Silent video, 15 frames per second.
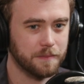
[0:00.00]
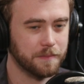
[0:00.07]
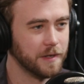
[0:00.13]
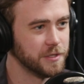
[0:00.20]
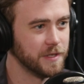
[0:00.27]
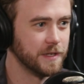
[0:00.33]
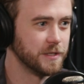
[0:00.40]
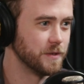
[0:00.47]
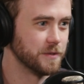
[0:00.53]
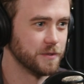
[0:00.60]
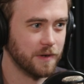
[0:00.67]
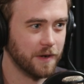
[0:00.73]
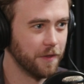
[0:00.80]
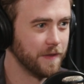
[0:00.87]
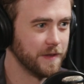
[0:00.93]
budget issues
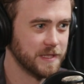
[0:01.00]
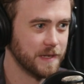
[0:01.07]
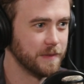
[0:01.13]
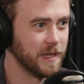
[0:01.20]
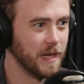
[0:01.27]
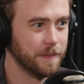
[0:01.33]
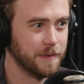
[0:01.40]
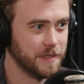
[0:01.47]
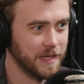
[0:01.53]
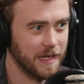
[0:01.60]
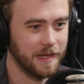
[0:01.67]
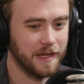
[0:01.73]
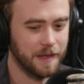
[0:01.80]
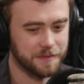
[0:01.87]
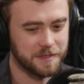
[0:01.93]
or other things coming up, it
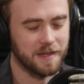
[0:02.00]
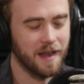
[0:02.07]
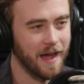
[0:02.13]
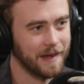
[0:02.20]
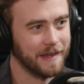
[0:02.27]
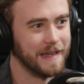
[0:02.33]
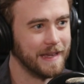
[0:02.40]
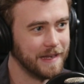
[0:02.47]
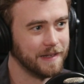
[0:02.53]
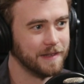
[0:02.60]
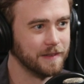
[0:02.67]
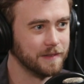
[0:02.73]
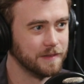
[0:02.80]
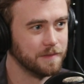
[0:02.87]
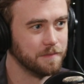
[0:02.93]
keeps not
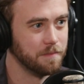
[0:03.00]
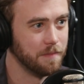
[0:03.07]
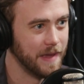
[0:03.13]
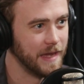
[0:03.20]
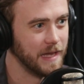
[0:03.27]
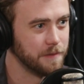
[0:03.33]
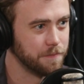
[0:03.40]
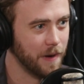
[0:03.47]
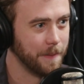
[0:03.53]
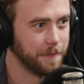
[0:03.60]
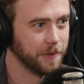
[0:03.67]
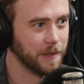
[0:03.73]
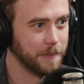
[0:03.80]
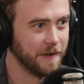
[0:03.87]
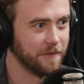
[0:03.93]
getting made
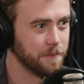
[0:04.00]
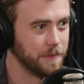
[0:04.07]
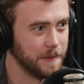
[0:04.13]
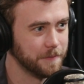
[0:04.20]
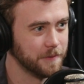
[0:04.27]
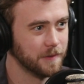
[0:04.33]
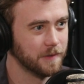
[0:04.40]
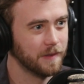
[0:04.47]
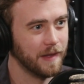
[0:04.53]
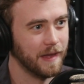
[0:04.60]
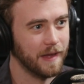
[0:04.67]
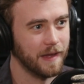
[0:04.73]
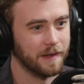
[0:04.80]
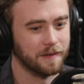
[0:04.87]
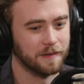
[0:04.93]
properly by different
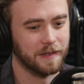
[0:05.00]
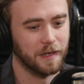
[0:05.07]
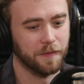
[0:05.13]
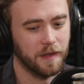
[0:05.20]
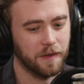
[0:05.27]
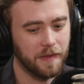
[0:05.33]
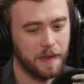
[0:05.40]
people. And they